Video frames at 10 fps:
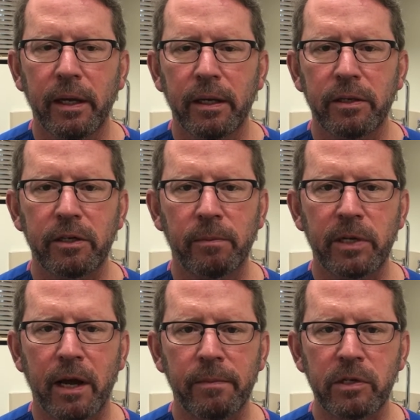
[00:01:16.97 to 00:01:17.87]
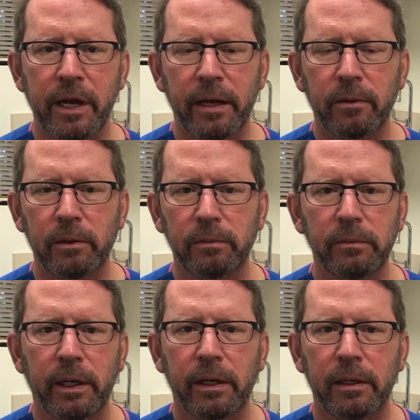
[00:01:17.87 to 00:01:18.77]
Sometimes the ankle
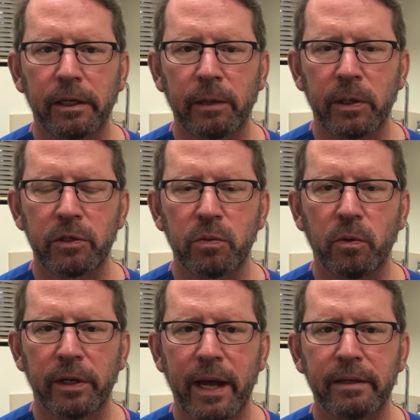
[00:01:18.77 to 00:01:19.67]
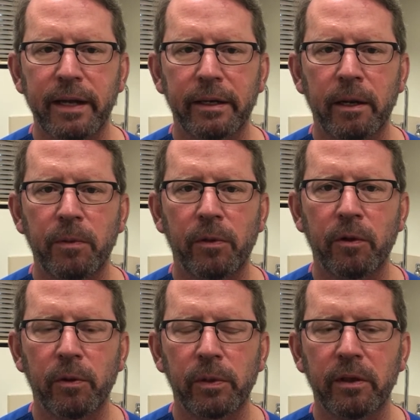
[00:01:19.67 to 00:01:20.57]
ligaments will not tighten up on
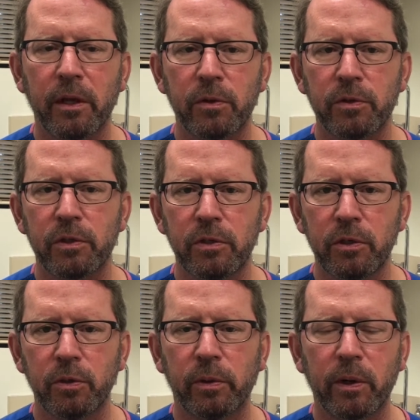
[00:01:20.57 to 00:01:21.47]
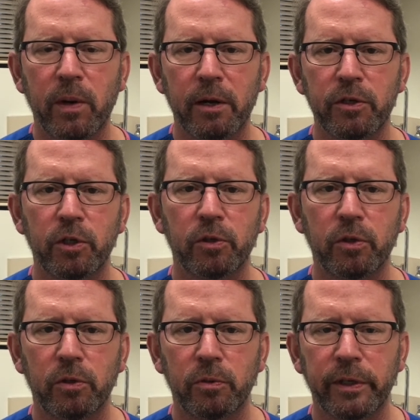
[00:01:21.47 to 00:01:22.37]
their own, and those do require
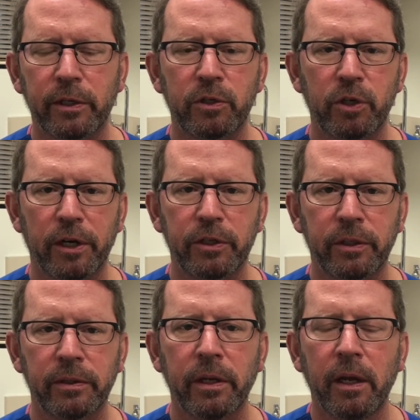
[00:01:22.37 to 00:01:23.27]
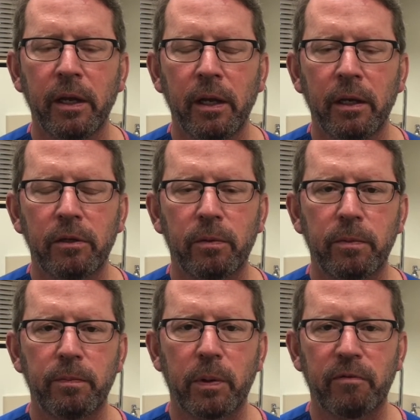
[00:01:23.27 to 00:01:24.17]
surgical reconstruction to
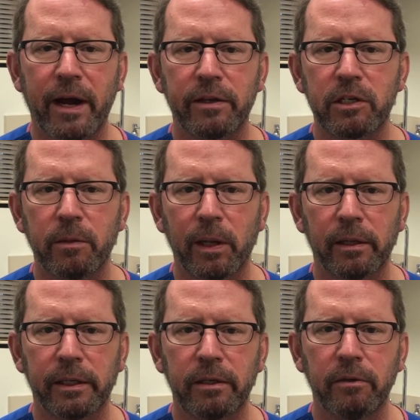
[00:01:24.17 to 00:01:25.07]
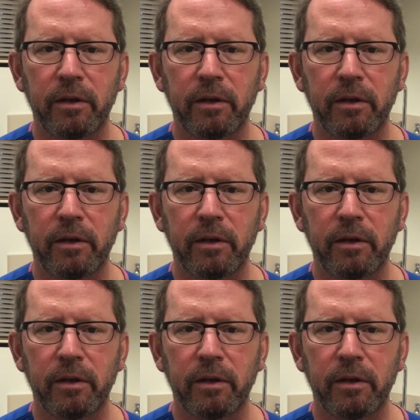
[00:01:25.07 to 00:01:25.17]
provide stability to the